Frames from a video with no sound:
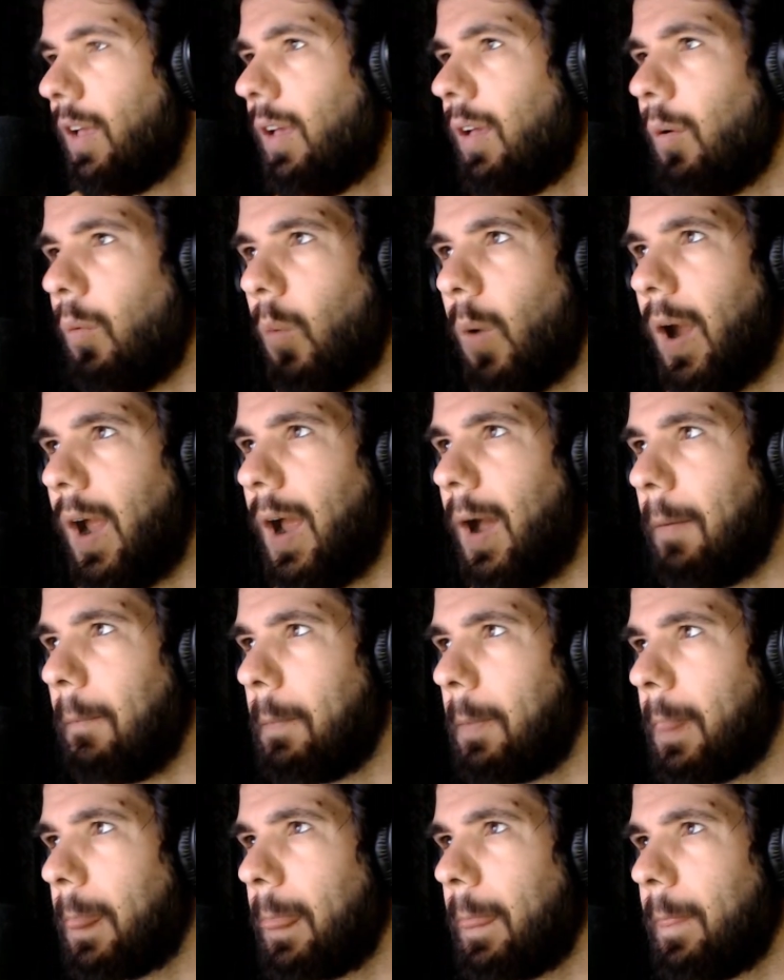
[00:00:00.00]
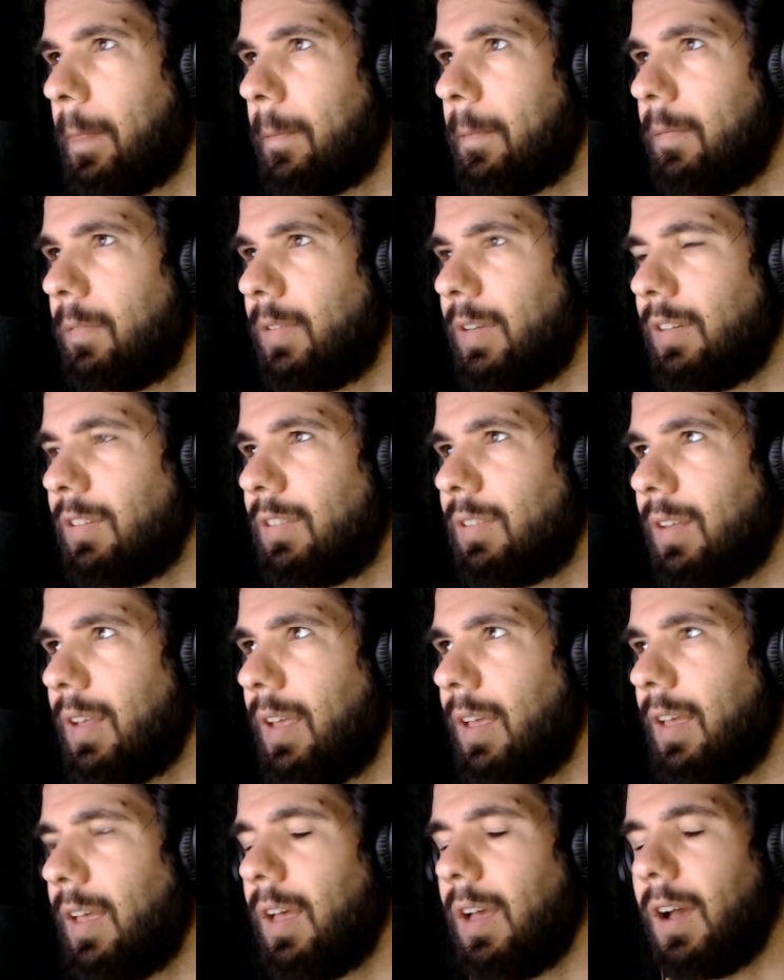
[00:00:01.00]
Wow.
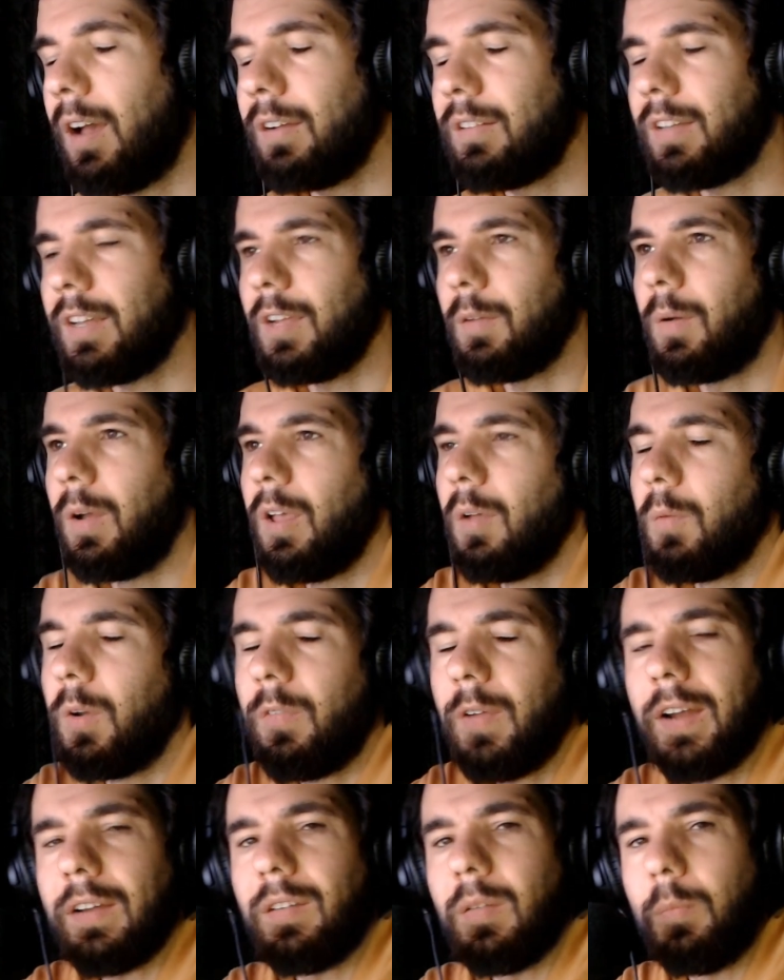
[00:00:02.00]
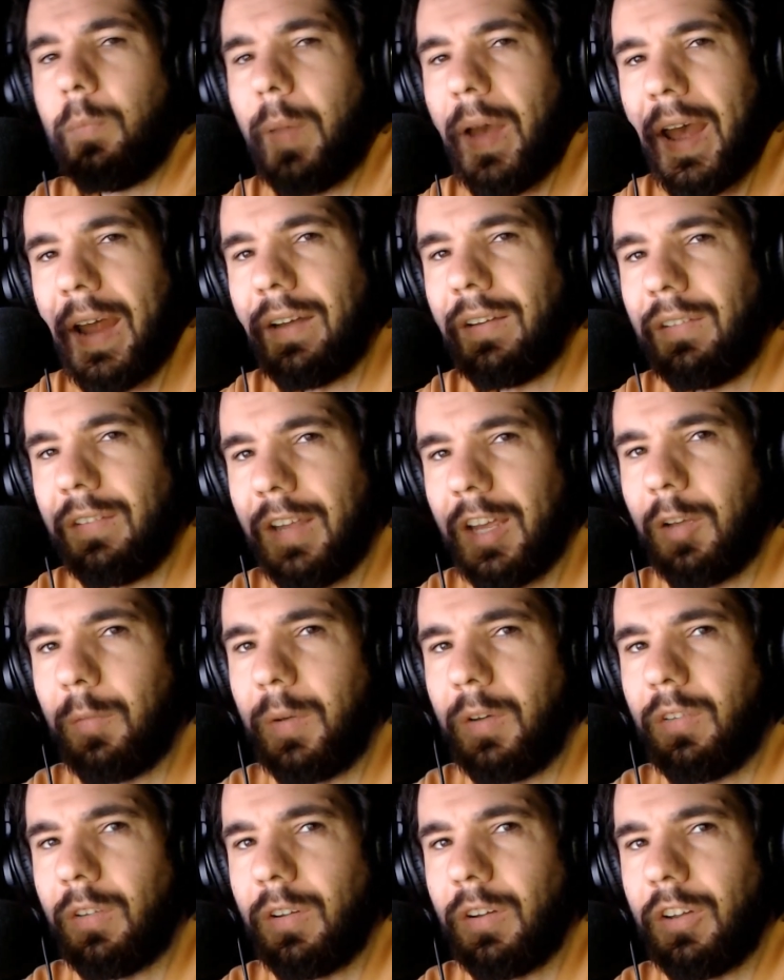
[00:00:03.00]
I tell you what, we've had some bad
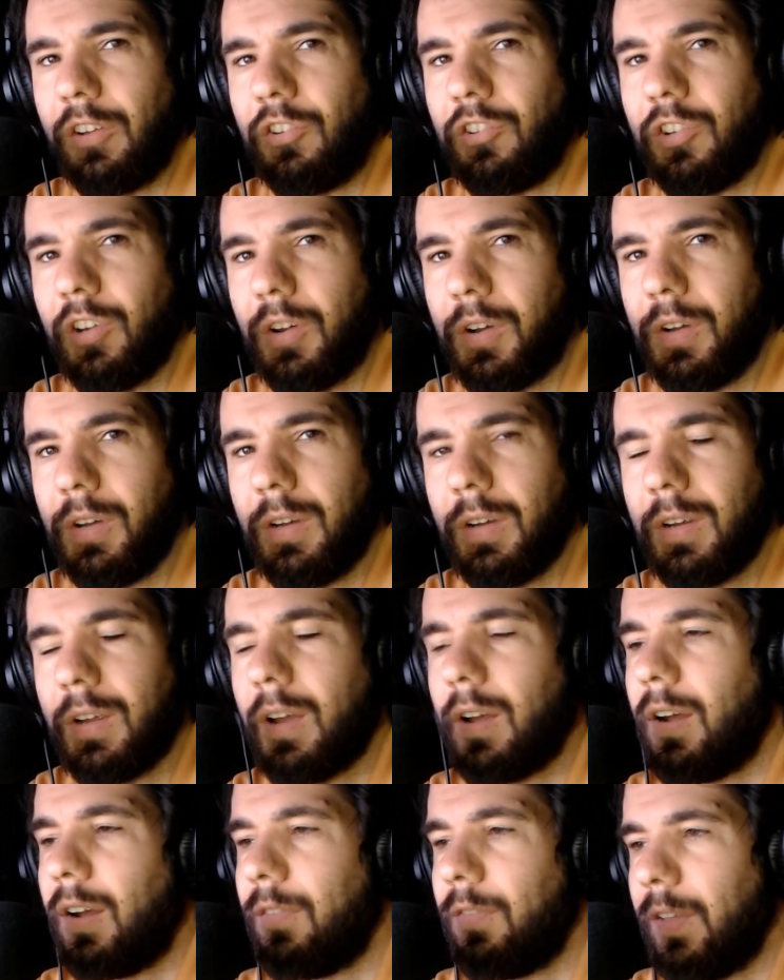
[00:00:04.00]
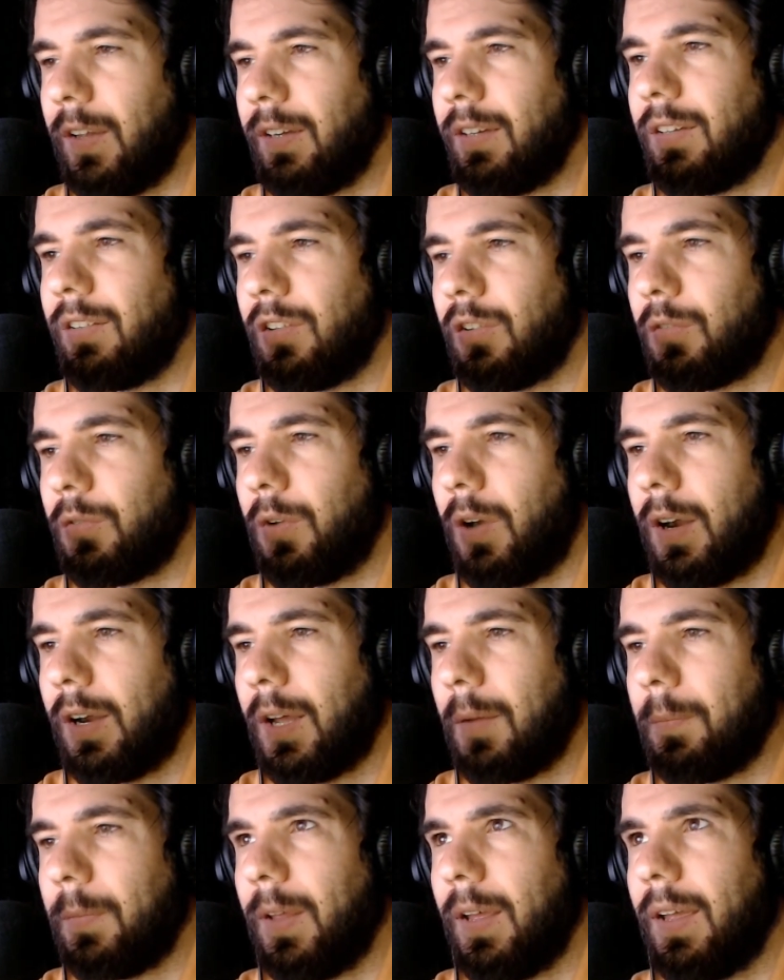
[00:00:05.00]
segments on the show. I think this is right
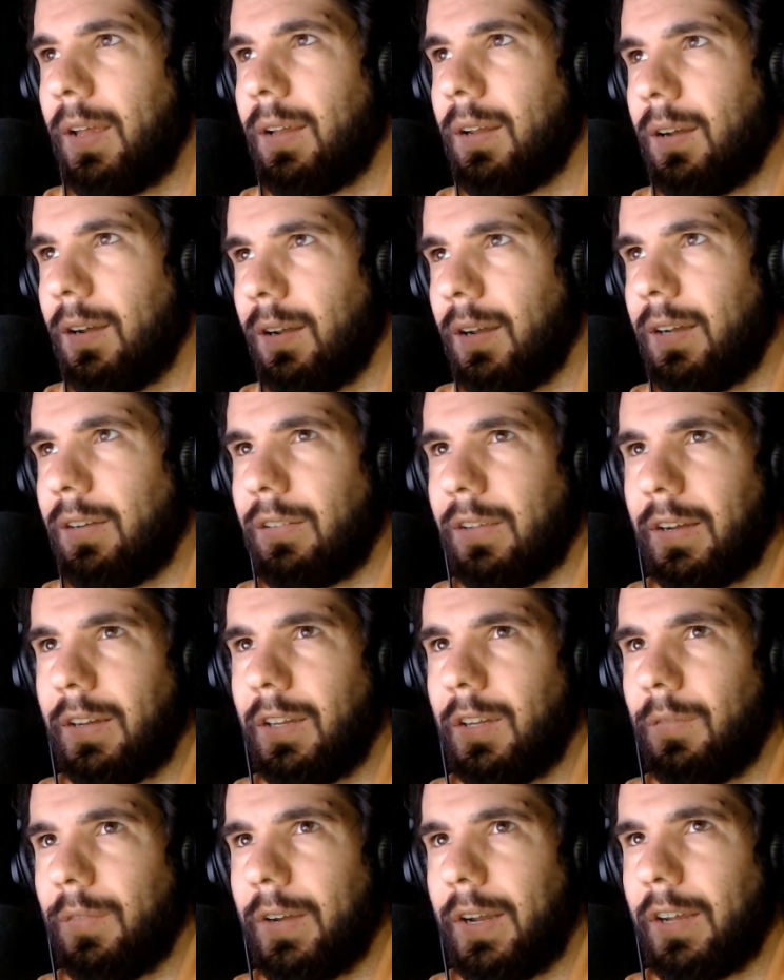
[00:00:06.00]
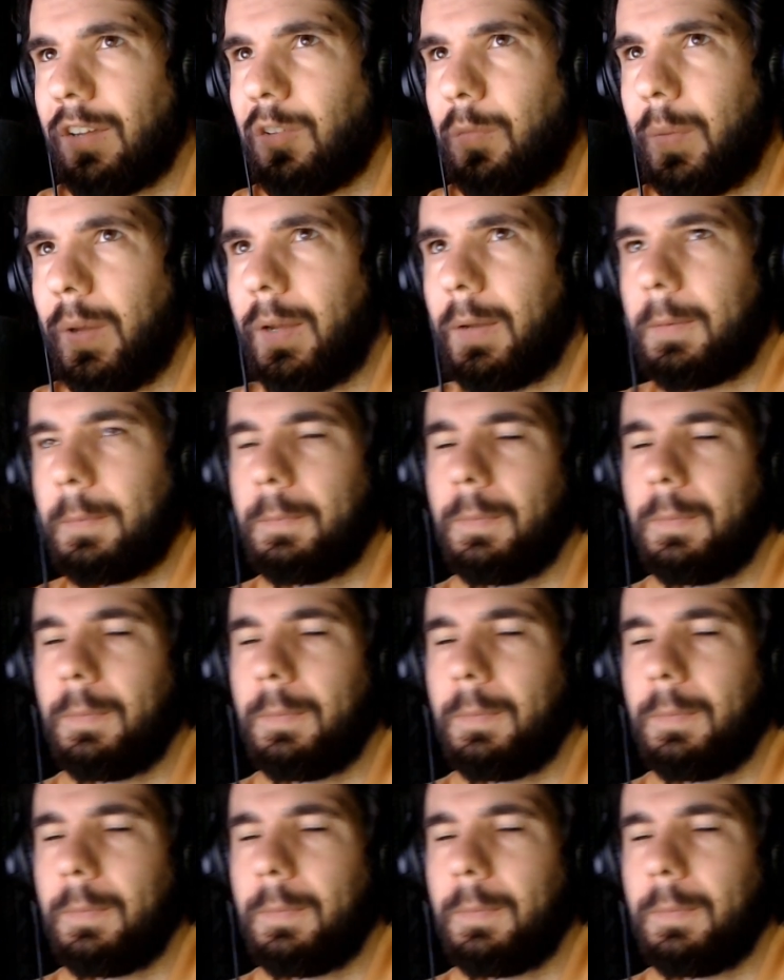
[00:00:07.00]
up there. Let's get into the next bit.